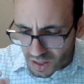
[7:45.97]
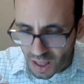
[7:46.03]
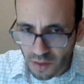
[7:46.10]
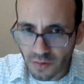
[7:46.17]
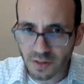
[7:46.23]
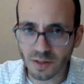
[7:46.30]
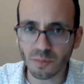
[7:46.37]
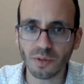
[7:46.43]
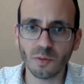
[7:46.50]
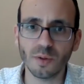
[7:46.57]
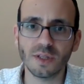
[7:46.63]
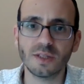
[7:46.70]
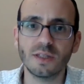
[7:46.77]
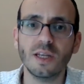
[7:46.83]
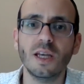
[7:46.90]
And that's something we
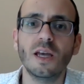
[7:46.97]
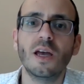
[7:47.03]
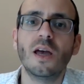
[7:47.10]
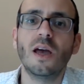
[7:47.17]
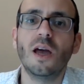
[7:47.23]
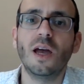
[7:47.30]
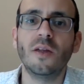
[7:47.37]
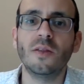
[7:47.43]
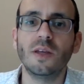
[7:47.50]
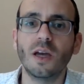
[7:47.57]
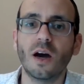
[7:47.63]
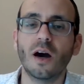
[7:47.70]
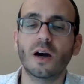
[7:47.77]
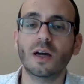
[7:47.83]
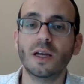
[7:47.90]
see in the
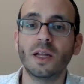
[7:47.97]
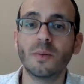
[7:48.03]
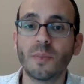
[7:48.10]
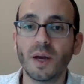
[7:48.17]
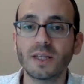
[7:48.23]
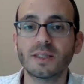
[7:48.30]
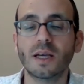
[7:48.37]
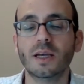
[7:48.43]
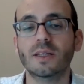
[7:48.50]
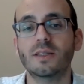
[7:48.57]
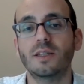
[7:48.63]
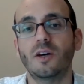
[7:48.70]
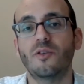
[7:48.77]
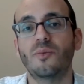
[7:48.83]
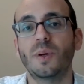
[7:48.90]
uh, in Pesach
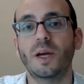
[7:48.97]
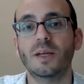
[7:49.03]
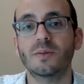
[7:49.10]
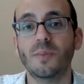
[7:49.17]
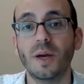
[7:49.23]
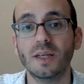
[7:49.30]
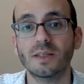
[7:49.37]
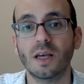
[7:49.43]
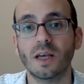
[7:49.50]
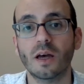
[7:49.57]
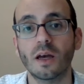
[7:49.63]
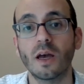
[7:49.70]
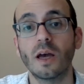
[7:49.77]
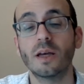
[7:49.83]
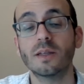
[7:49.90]
itself, because Pesach
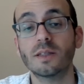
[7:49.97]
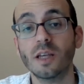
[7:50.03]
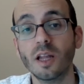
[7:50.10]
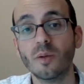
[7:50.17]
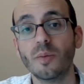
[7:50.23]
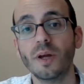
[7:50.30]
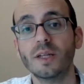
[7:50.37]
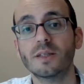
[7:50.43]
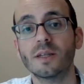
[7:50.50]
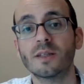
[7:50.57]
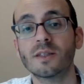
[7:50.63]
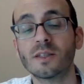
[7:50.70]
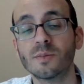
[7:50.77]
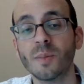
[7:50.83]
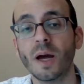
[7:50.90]
celebrates
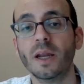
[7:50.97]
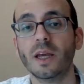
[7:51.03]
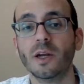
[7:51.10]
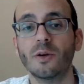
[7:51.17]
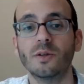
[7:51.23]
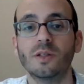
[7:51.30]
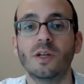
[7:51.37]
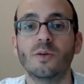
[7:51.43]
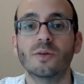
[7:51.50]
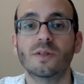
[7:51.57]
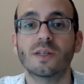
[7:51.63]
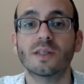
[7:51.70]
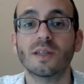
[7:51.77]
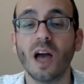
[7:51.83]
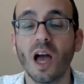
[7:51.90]
its Zman Cheritin, or it's
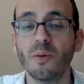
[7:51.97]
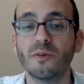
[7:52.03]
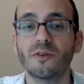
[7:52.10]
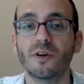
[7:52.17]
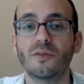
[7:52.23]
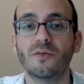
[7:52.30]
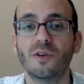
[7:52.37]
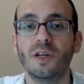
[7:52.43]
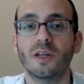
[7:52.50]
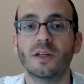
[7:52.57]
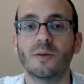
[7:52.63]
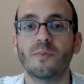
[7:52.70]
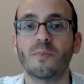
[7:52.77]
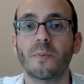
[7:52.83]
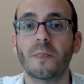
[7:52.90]
the time of our
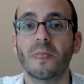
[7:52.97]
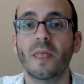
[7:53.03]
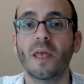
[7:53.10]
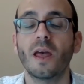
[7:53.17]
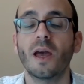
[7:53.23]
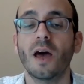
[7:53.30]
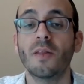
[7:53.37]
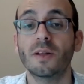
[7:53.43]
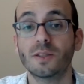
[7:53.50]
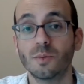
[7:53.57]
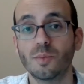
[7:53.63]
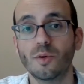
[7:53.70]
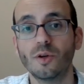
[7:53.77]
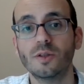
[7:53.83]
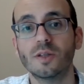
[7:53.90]
freedom, and that's
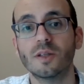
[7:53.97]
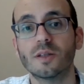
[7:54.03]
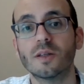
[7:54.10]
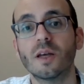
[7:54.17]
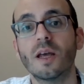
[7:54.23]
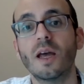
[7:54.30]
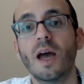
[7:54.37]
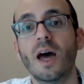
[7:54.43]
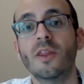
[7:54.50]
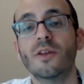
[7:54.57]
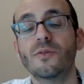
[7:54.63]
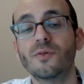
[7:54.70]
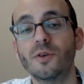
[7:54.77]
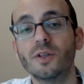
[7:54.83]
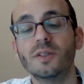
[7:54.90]
important. And the
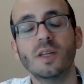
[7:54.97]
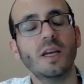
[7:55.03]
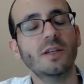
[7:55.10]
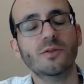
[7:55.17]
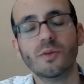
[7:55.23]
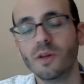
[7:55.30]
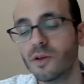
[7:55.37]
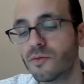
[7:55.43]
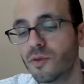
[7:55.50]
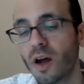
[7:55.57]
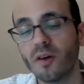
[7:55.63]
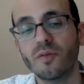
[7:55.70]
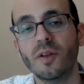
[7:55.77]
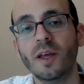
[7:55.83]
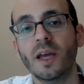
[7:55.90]
first day is really
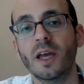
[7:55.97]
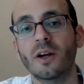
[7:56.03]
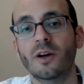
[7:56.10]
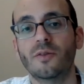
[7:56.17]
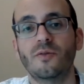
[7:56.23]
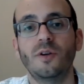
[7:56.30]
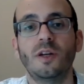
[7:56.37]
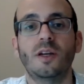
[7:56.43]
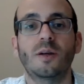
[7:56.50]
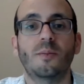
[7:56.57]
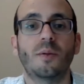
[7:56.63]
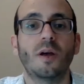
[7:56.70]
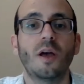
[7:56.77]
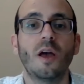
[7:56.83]
reveling in our freedom.